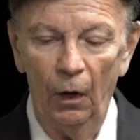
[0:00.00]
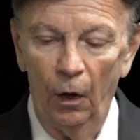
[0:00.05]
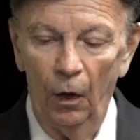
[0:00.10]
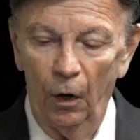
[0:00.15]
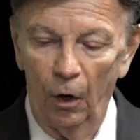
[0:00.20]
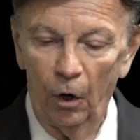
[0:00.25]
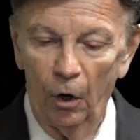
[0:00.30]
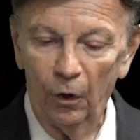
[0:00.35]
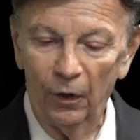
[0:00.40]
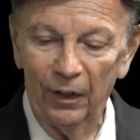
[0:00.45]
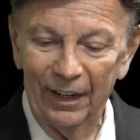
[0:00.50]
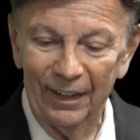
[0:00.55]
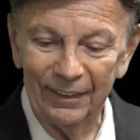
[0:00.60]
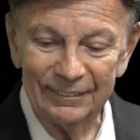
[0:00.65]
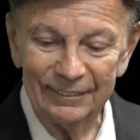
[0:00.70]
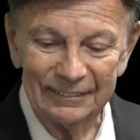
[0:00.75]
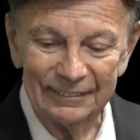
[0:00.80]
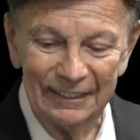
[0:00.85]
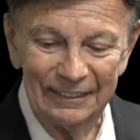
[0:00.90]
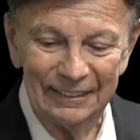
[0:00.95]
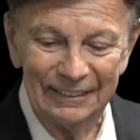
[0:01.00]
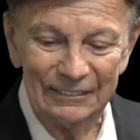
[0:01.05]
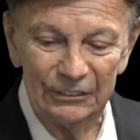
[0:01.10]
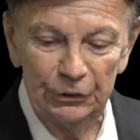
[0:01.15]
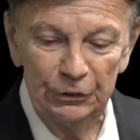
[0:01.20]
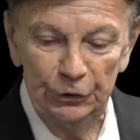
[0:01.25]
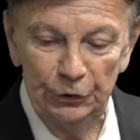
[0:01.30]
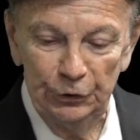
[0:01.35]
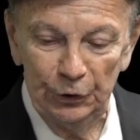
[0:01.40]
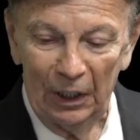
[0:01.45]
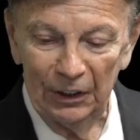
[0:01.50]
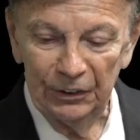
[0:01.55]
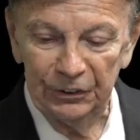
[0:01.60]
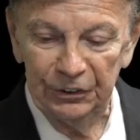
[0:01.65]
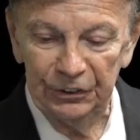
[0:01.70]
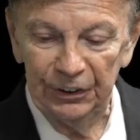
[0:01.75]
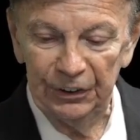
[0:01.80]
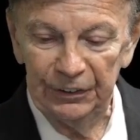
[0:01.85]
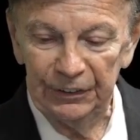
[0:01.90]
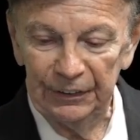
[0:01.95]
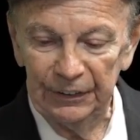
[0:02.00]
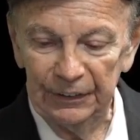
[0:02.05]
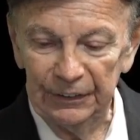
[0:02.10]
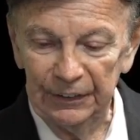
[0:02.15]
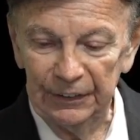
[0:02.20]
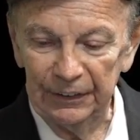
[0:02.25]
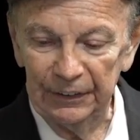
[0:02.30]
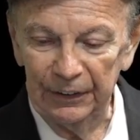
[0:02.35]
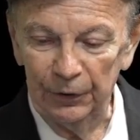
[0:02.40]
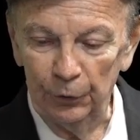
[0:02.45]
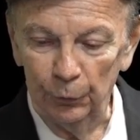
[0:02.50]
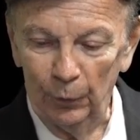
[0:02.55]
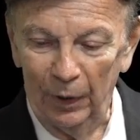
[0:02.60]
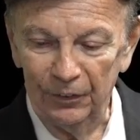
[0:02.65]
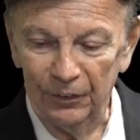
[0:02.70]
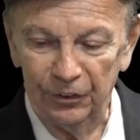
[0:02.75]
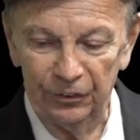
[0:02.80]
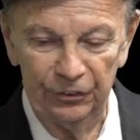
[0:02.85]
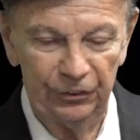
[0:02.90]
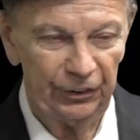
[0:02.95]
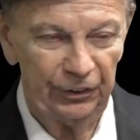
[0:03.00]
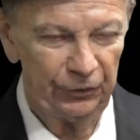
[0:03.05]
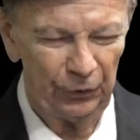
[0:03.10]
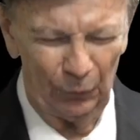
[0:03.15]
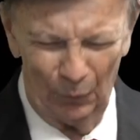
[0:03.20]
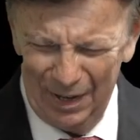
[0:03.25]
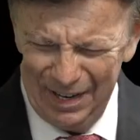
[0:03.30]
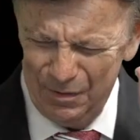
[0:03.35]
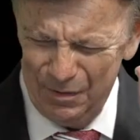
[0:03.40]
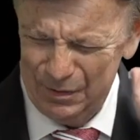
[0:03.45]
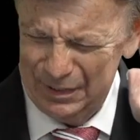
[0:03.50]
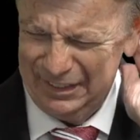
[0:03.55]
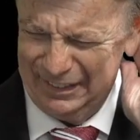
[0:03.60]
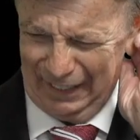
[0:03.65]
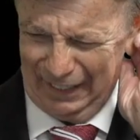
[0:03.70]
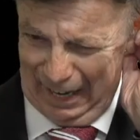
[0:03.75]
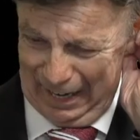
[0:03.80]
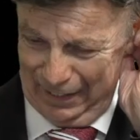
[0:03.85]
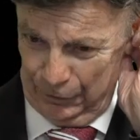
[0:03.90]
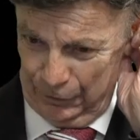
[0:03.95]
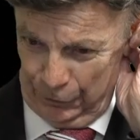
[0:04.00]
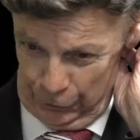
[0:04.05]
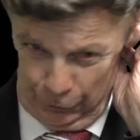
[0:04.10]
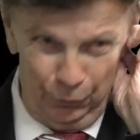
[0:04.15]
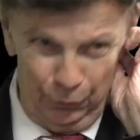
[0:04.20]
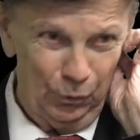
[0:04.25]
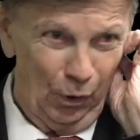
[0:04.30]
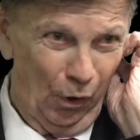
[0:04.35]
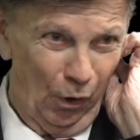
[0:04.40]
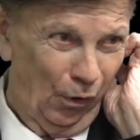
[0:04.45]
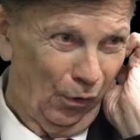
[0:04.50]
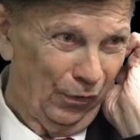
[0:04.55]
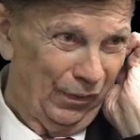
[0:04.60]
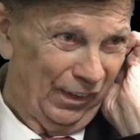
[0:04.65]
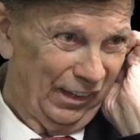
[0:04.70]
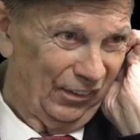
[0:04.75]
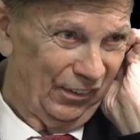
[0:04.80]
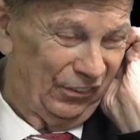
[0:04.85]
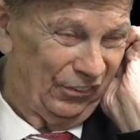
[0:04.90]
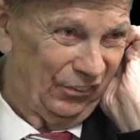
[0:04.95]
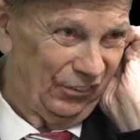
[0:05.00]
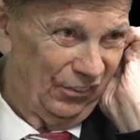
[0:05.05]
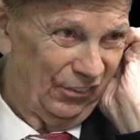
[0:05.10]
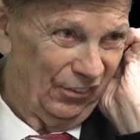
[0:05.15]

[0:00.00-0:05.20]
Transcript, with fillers: Or it's an instruction in righteousness. Why would God do all this?